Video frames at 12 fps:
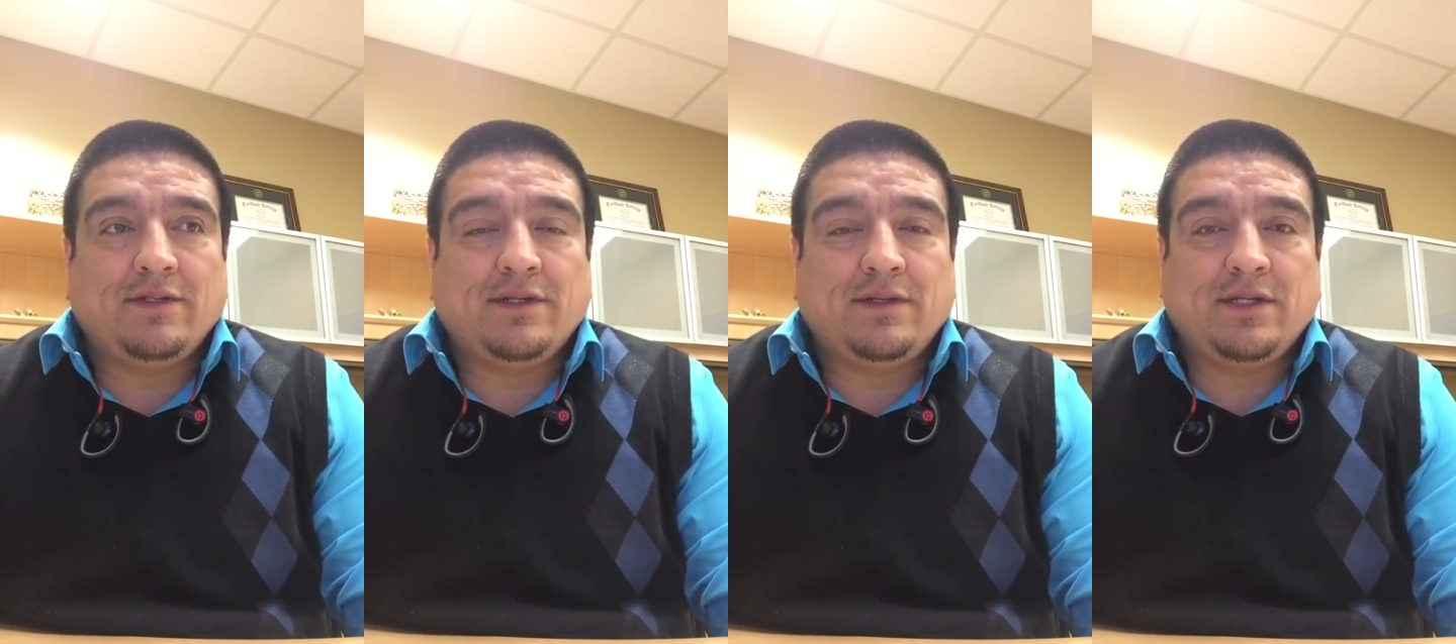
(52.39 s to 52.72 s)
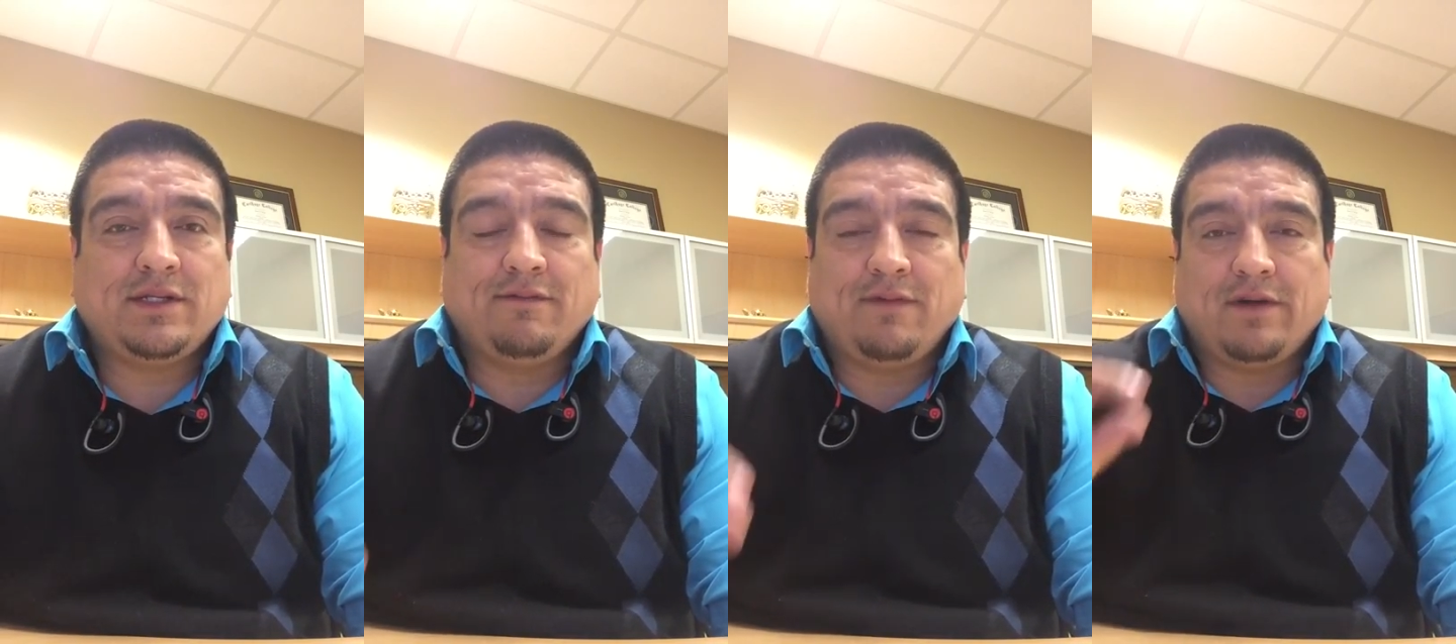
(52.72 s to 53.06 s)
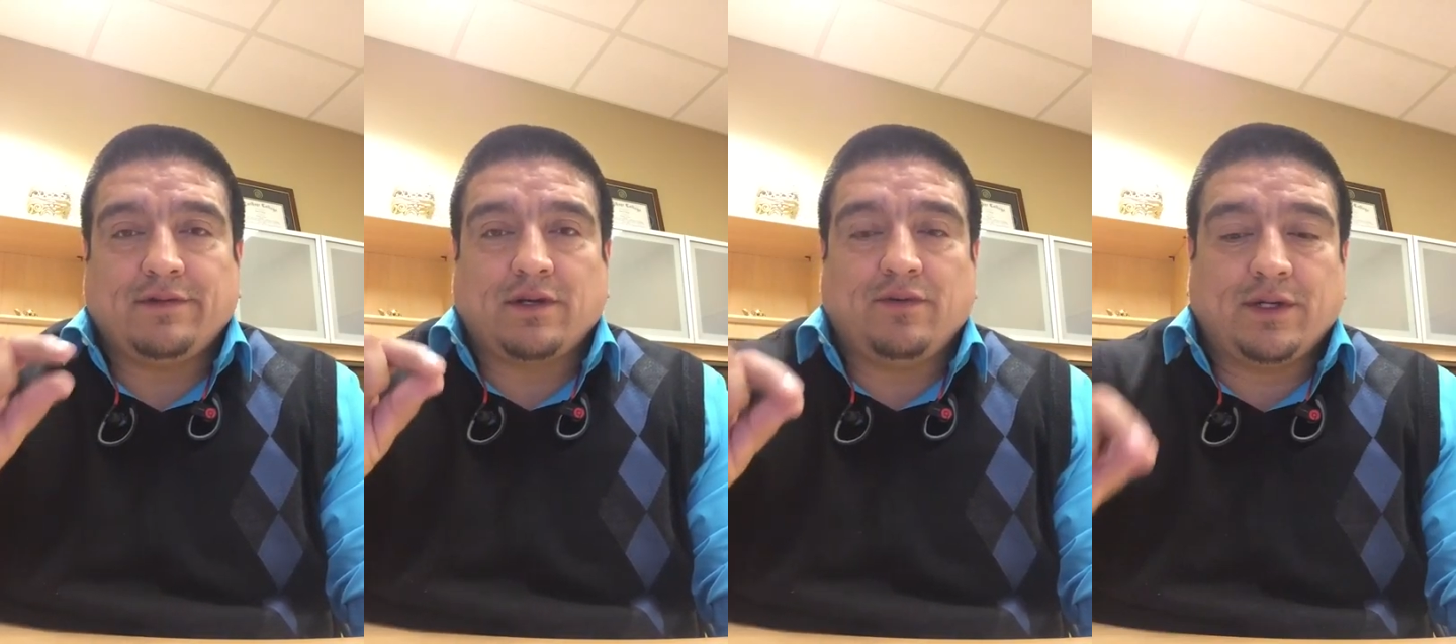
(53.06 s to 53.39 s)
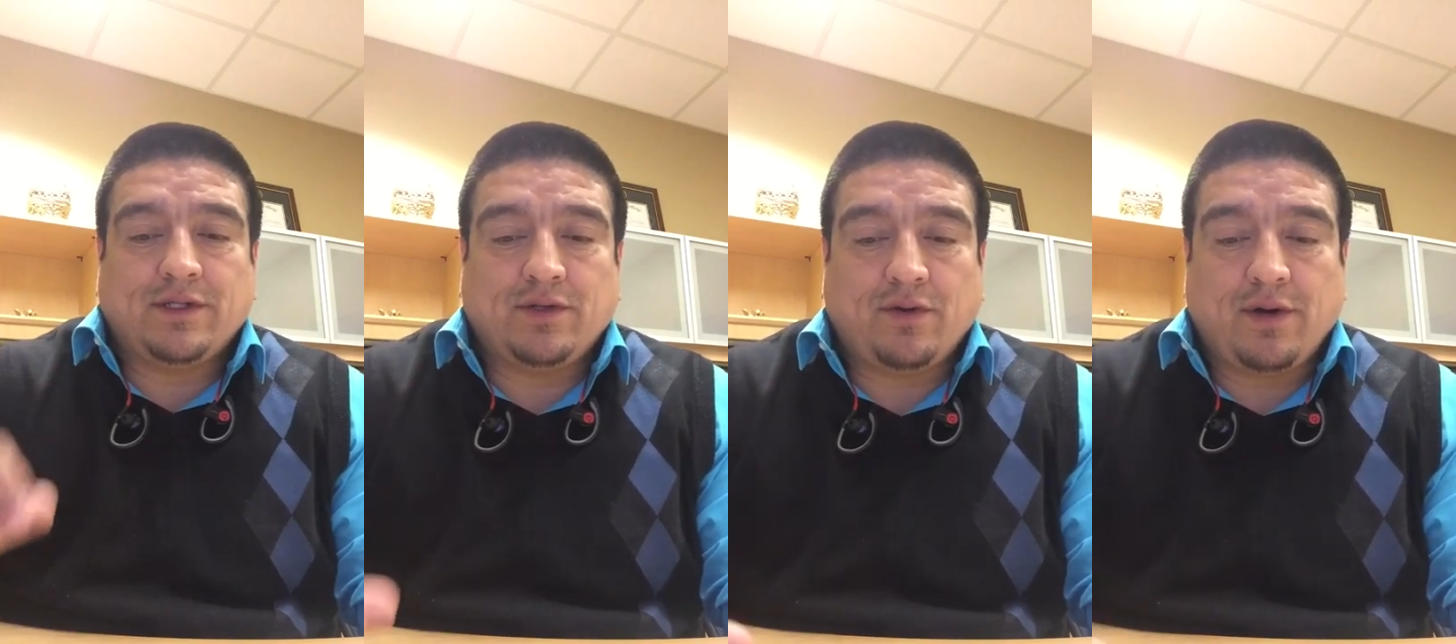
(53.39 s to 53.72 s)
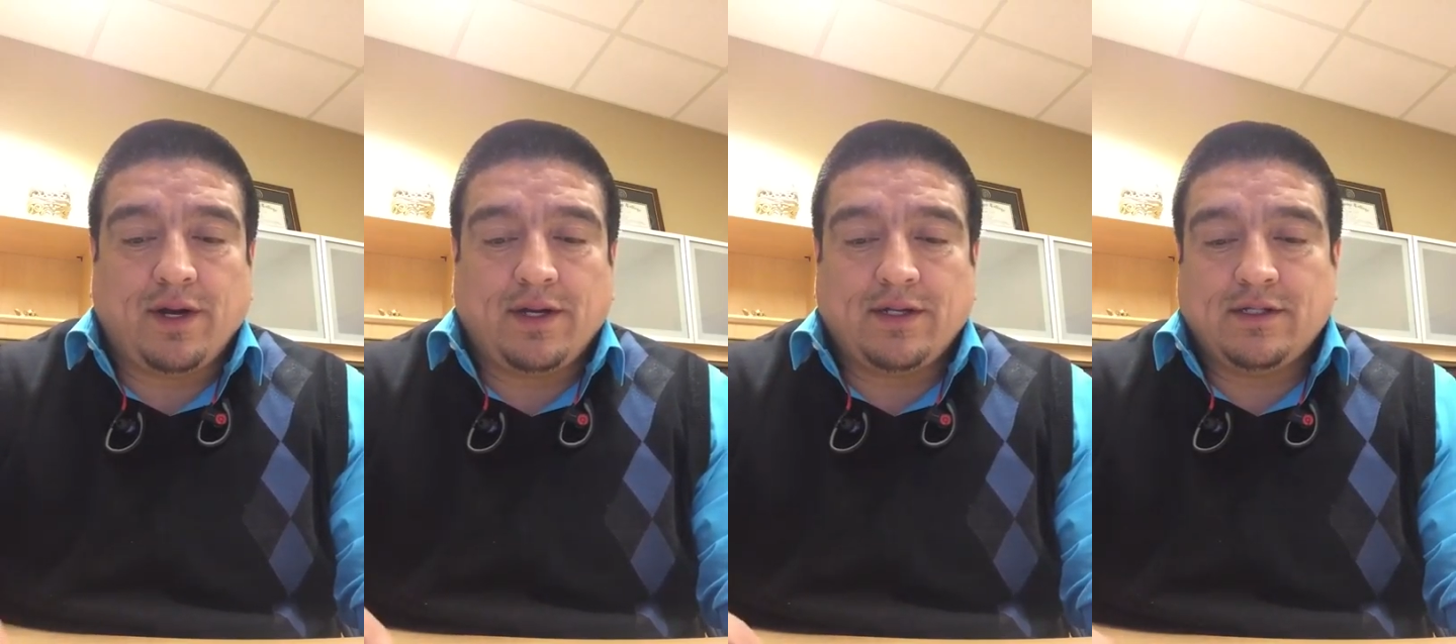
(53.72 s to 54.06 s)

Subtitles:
was just involves a quick story.